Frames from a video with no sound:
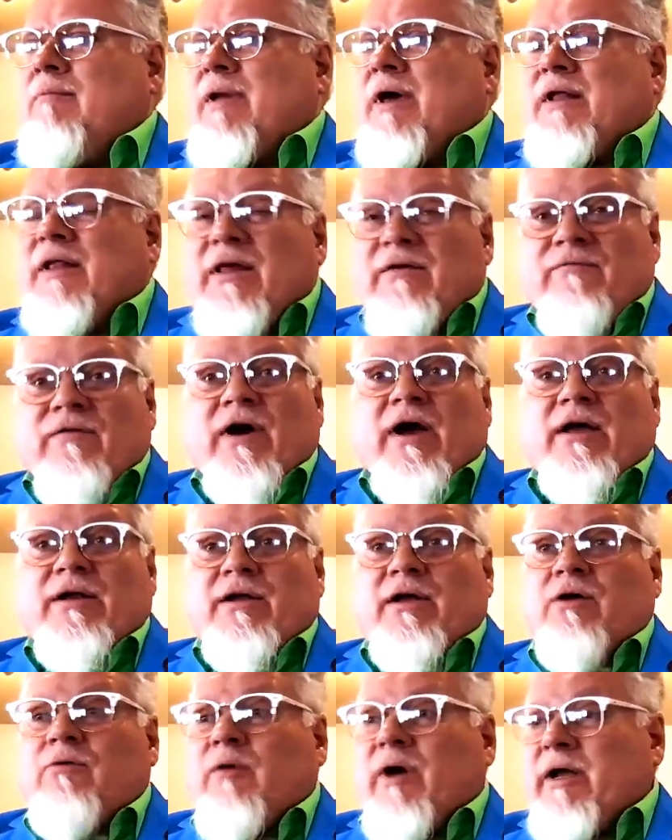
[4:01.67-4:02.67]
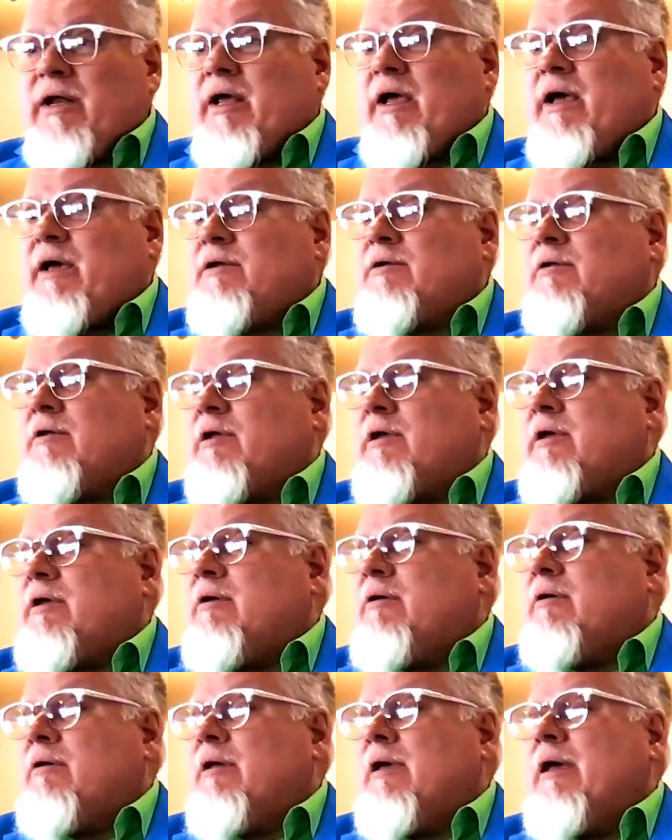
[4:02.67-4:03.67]
And they find it quite handily
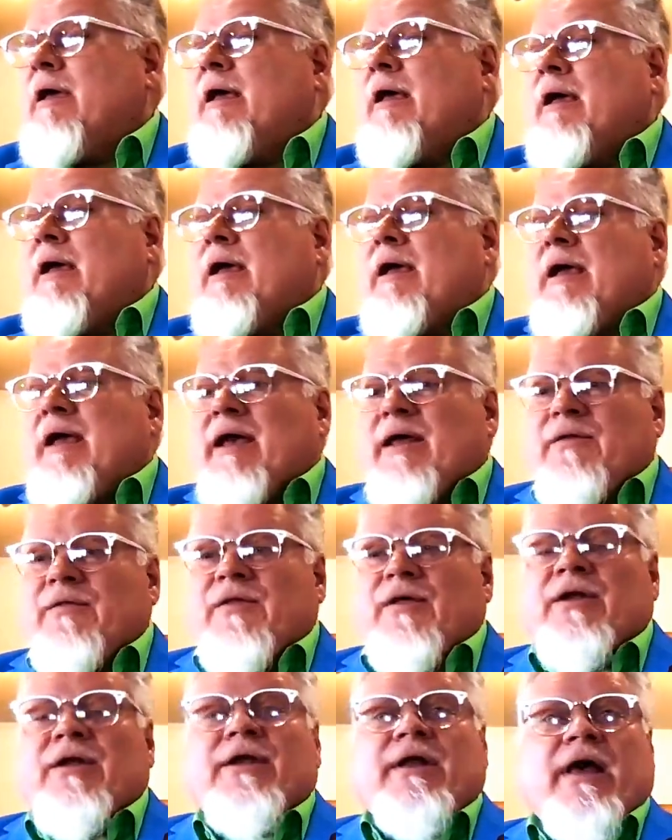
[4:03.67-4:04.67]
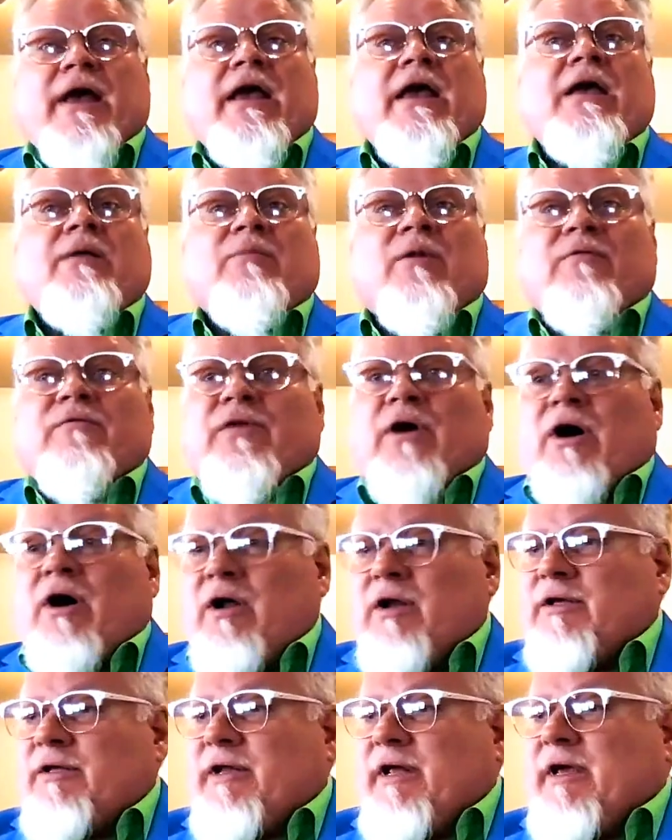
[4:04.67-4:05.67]
in the name of the
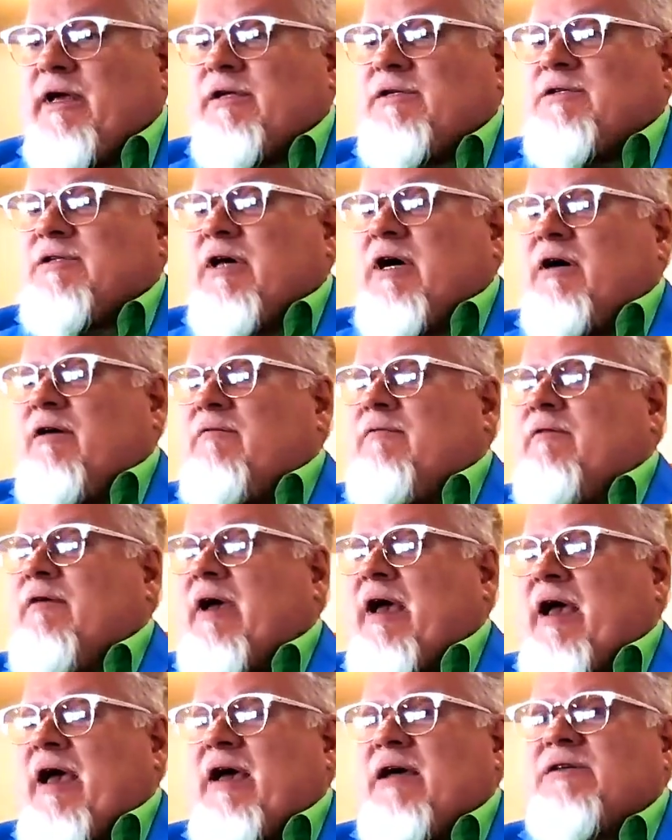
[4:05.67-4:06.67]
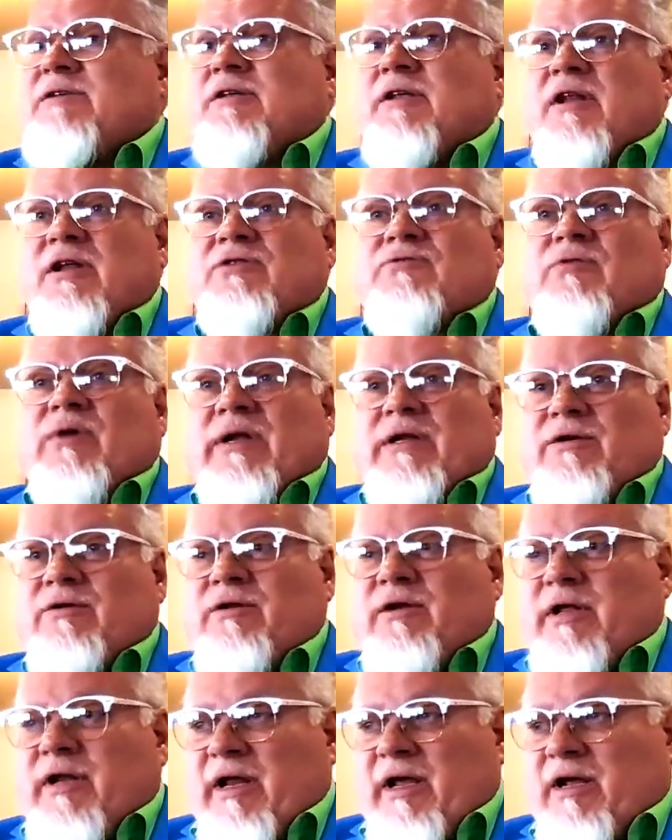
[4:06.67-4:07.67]
holiday itself, as it is
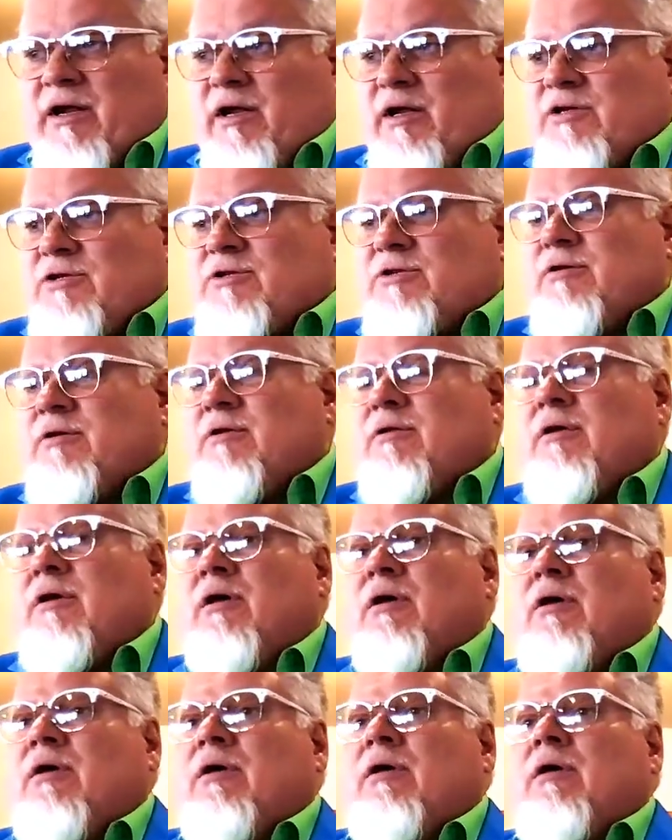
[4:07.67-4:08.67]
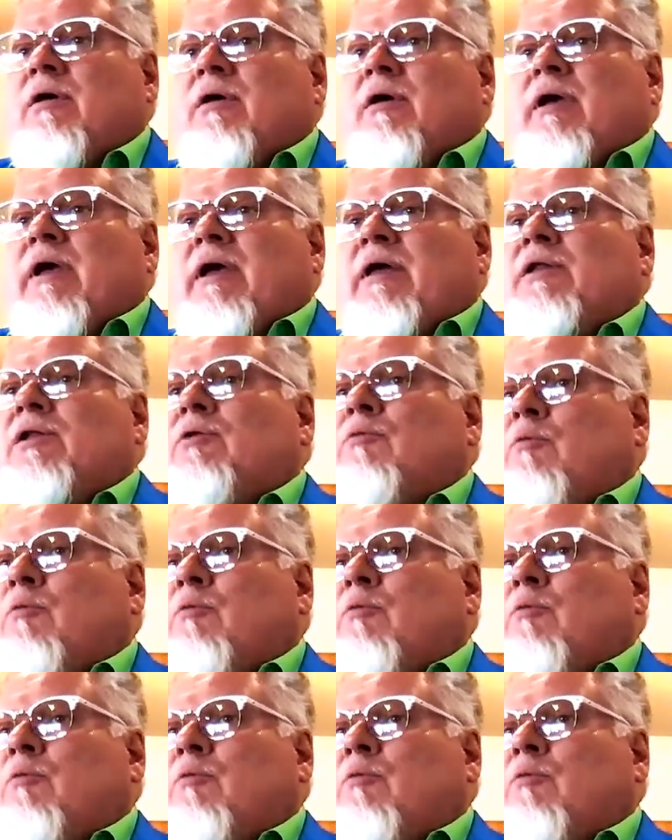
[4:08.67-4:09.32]
rendered in English in the